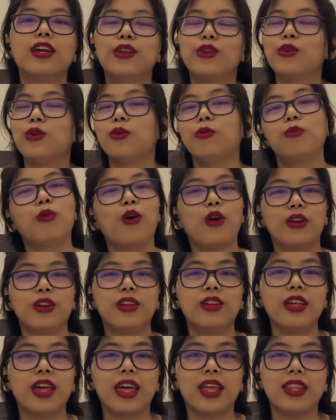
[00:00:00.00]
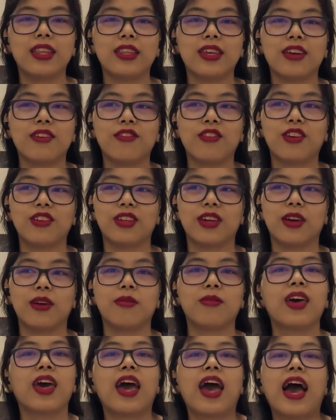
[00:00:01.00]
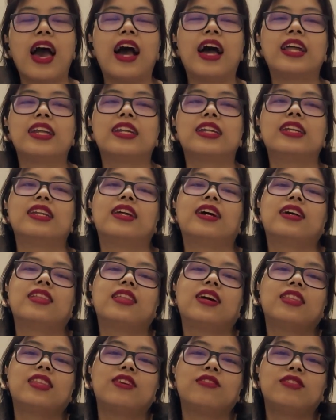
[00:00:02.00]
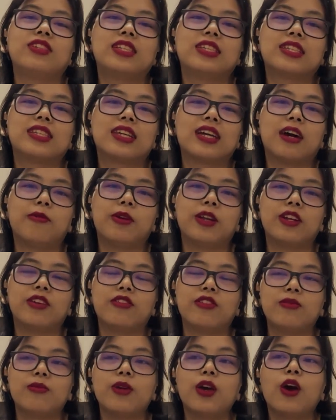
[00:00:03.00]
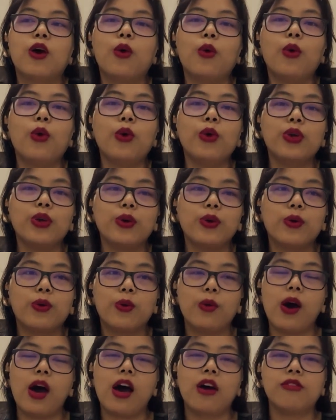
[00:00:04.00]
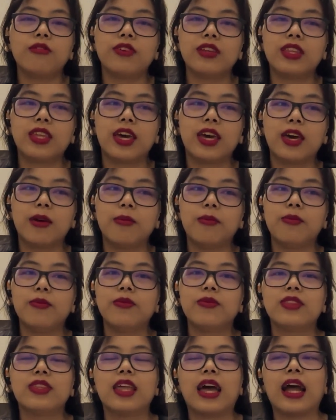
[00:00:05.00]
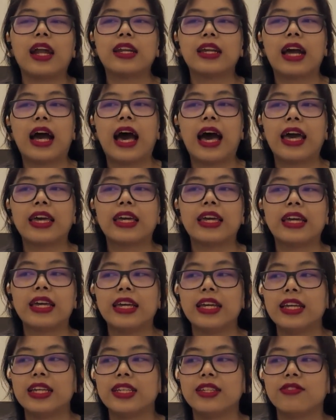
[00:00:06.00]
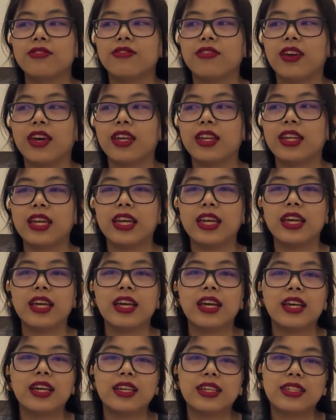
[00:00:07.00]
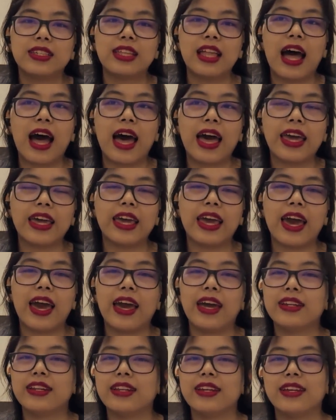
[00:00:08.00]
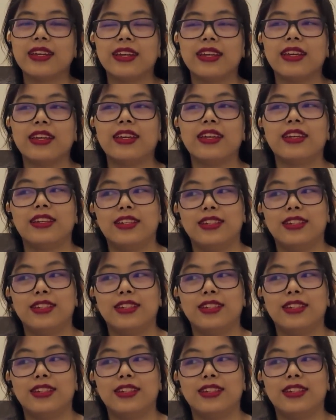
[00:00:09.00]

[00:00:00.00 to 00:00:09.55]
don't bother anything on him. And another will comment with, oh, you go out with him, that guy, he is very snide, and he